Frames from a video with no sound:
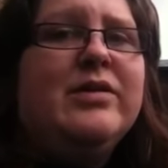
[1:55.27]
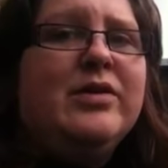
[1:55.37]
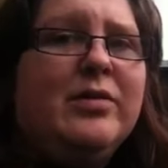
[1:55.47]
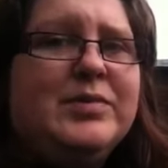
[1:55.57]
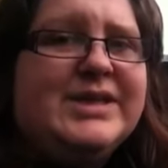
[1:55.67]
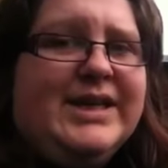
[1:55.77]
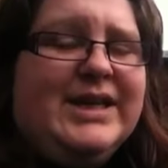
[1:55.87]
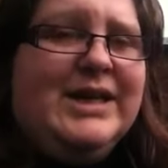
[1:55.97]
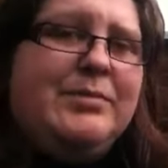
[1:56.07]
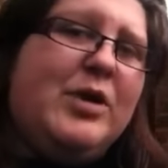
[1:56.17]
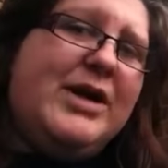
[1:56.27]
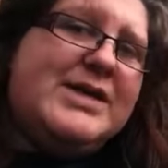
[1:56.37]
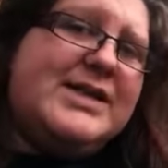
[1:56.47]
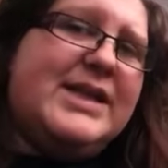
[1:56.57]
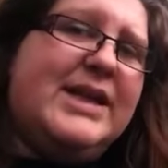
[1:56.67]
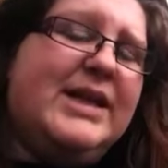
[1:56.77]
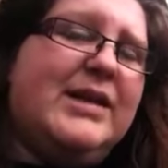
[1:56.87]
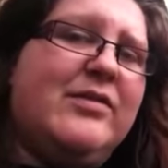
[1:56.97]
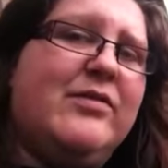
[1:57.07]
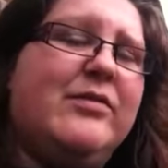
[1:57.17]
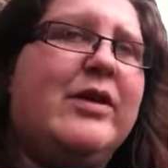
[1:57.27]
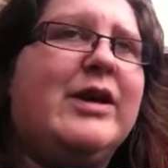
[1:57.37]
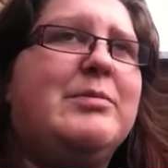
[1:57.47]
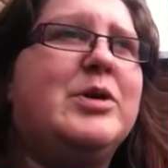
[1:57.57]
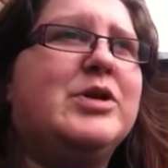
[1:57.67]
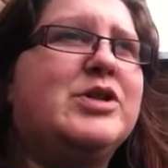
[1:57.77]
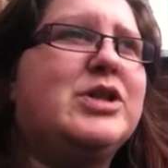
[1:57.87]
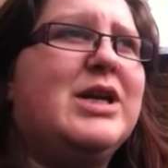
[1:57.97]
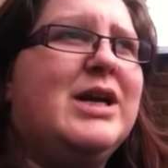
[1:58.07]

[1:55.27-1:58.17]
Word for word: not particularly practicing very much,